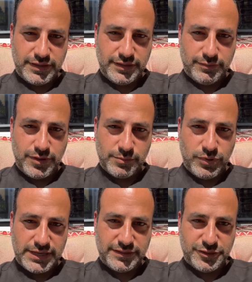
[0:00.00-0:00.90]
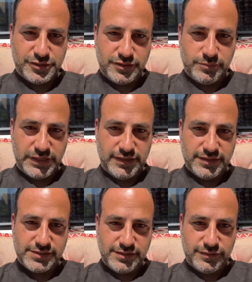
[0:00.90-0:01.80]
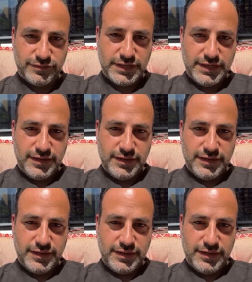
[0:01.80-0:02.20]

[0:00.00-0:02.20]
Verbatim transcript: the wrong practitioner because of